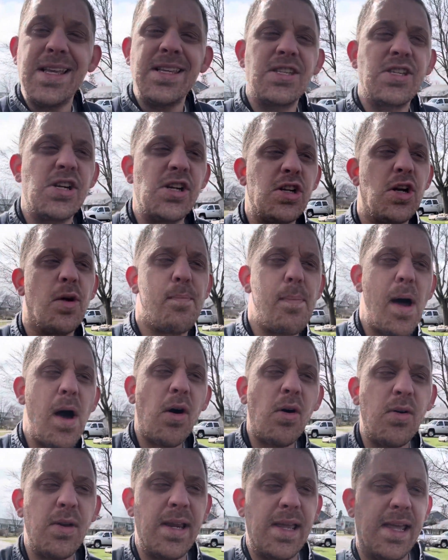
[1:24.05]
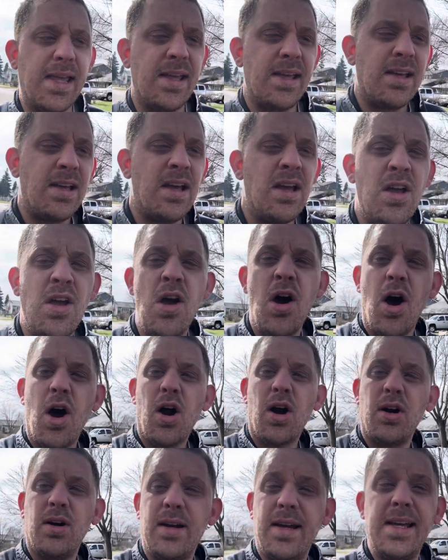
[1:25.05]
interior balcony
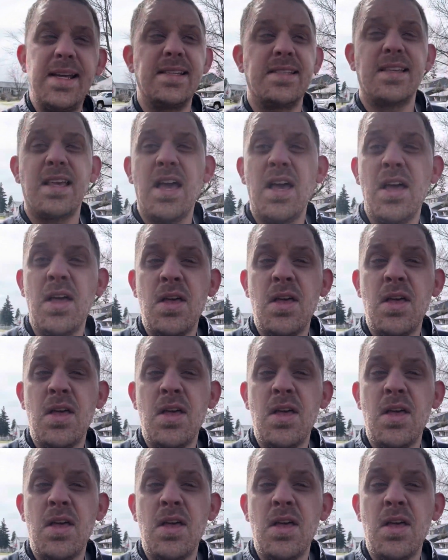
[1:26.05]
are is